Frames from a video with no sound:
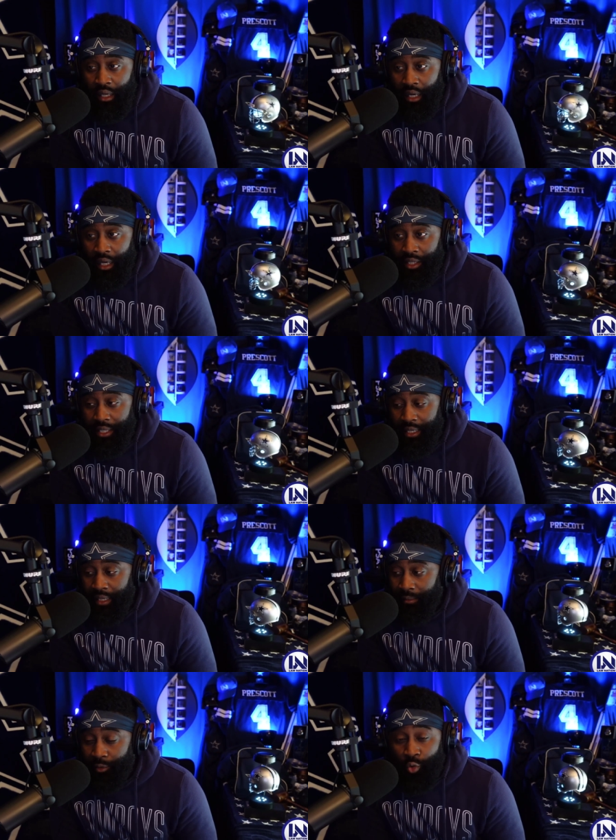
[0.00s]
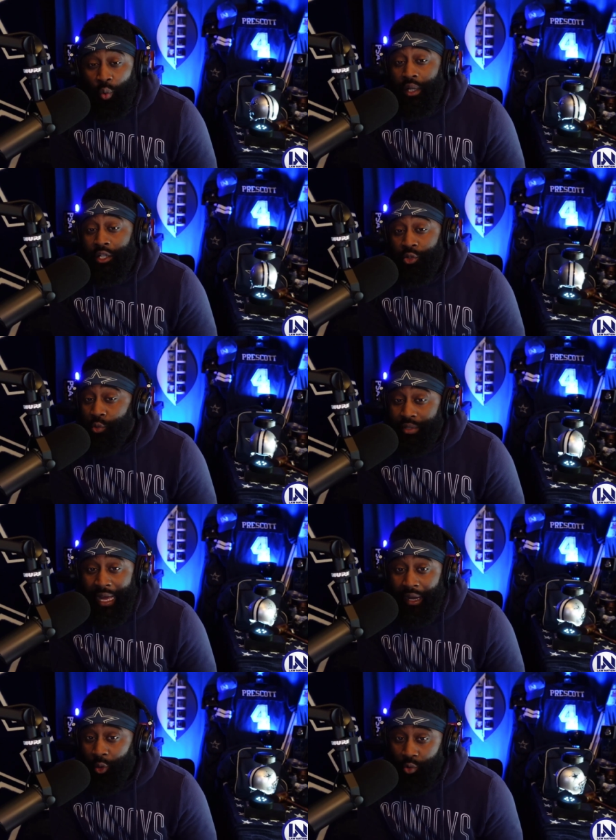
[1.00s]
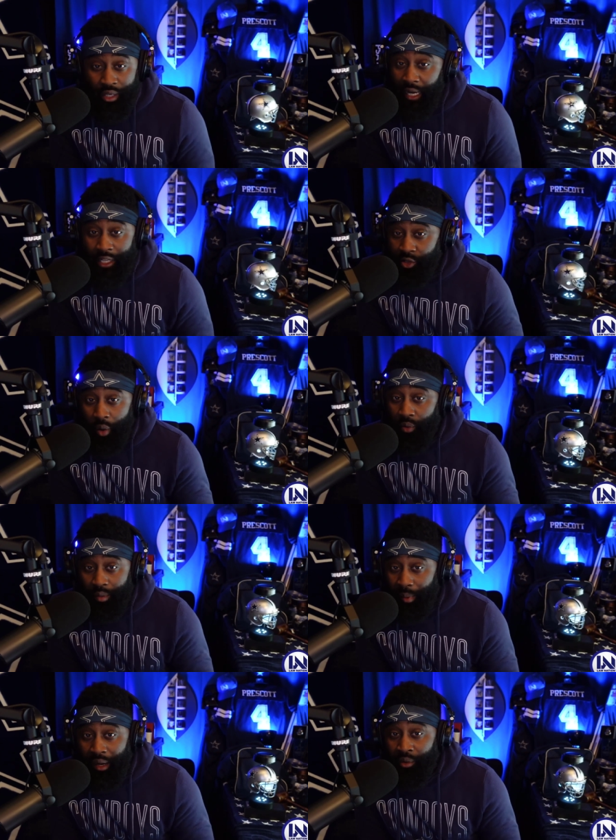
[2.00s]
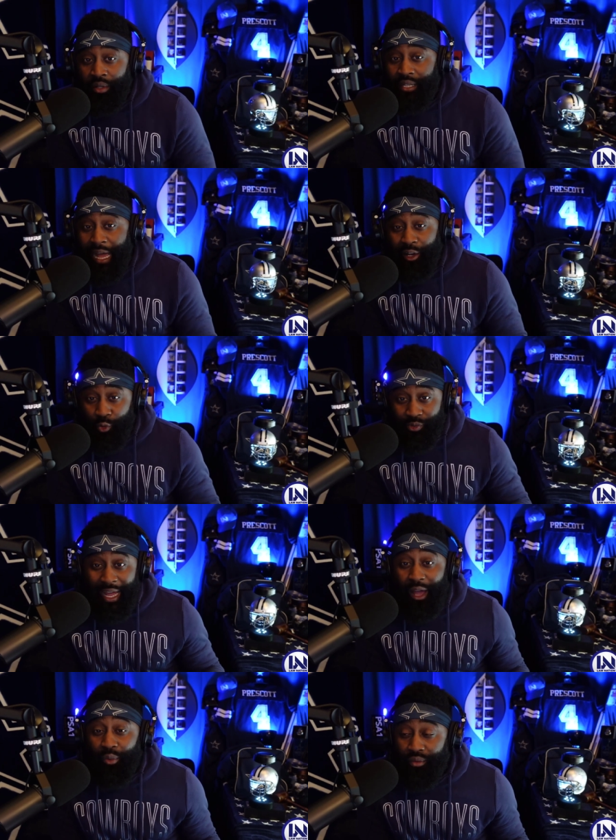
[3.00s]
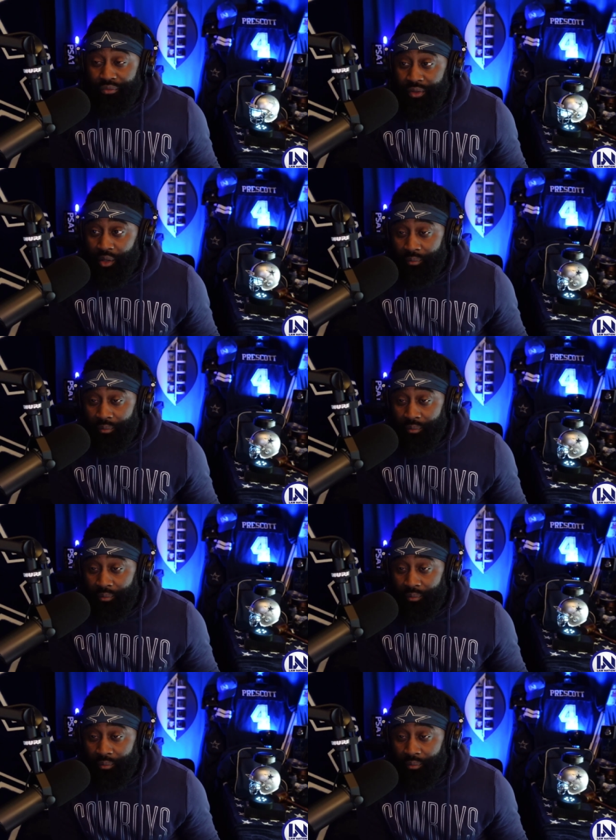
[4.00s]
uh, team, twenty-two tackles, and I ain't talking about tackles down the field.